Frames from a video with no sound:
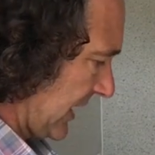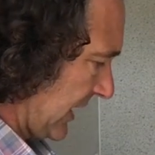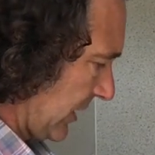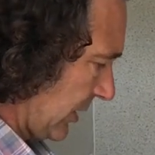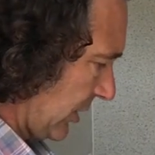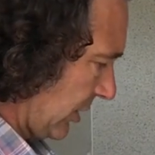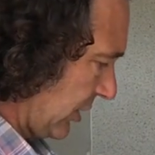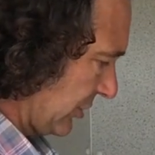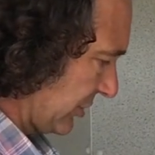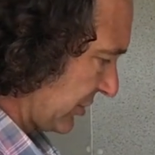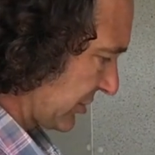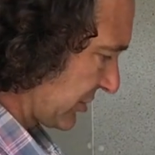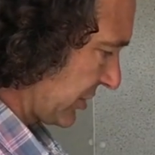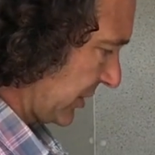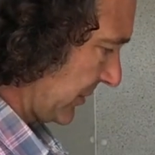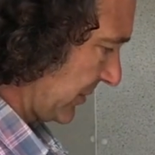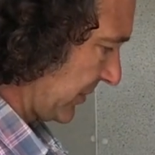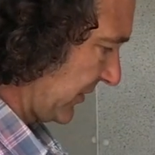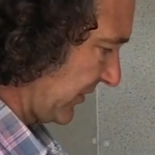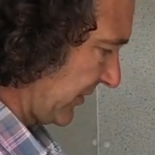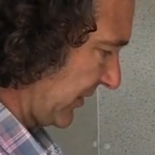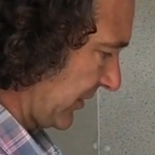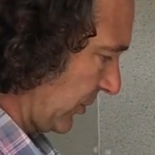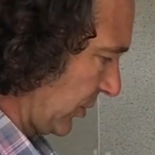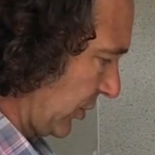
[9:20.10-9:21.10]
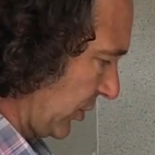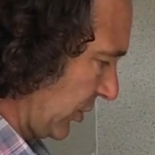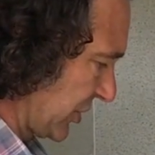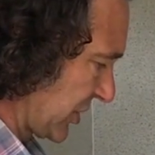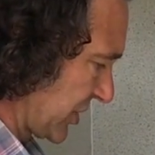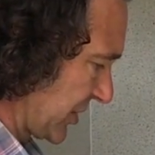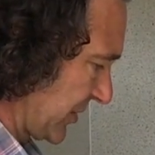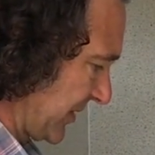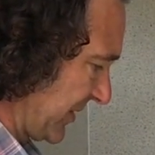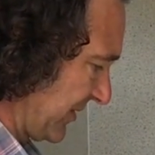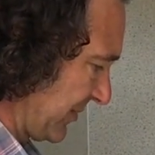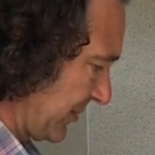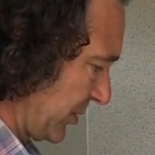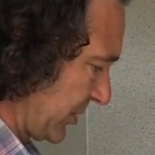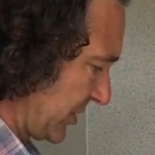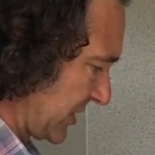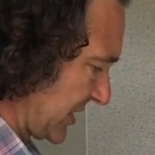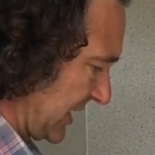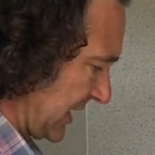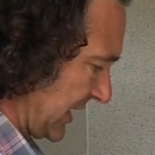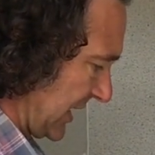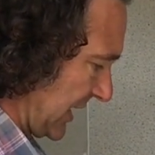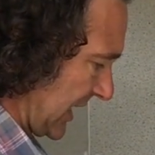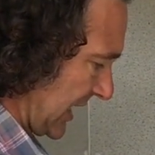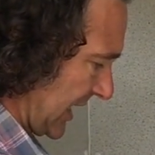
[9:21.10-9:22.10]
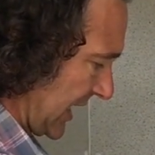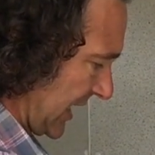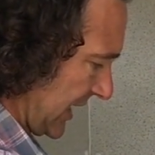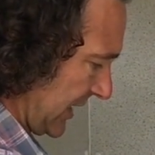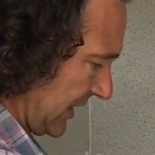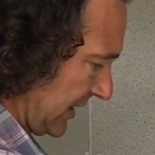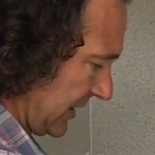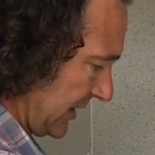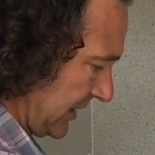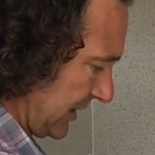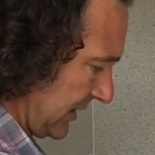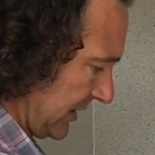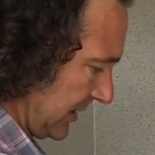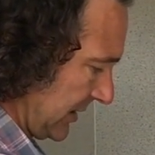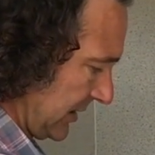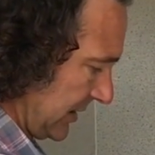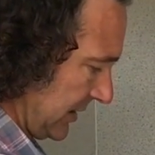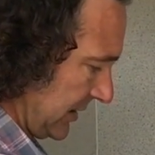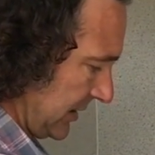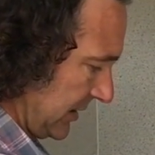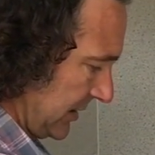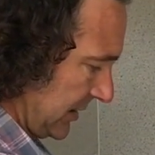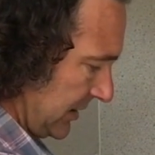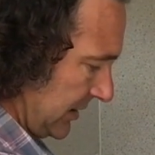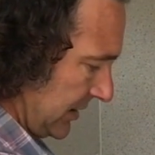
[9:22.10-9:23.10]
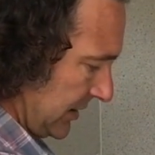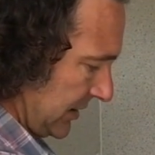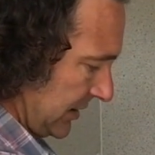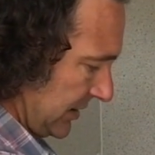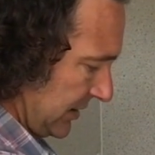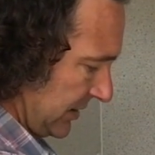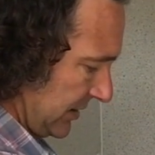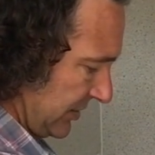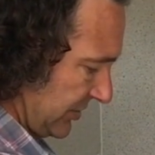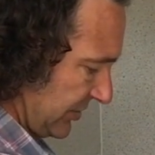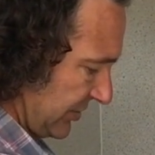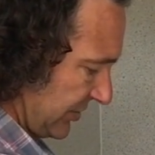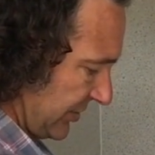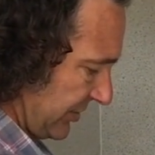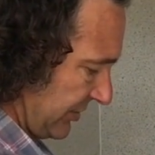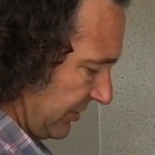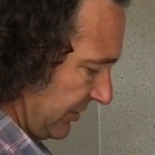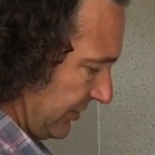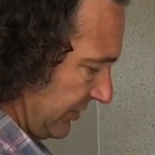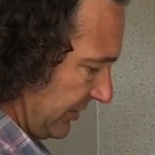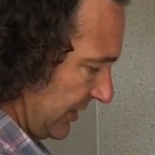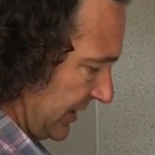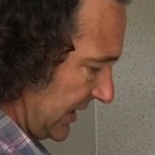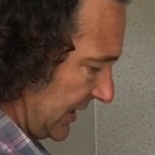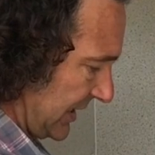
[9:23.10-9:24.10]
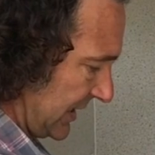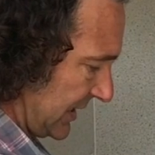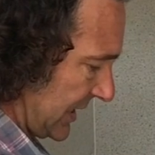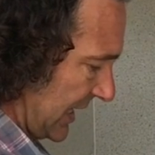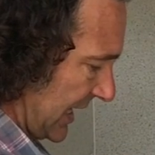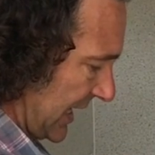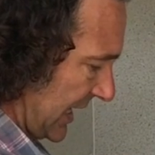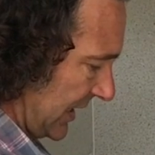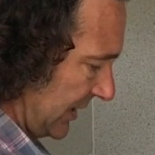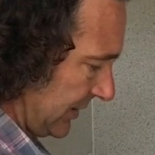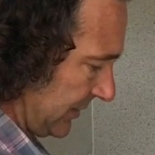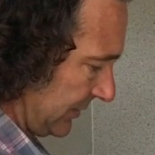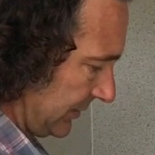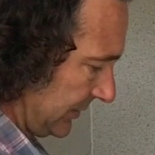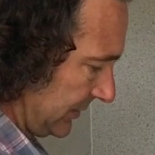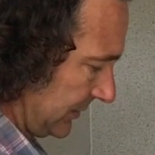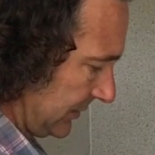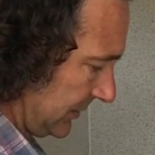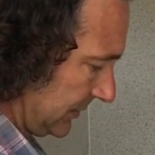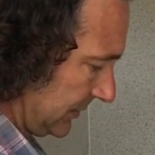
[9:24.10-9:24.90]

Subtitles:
on top of the water we've put in there. Screw the lid down,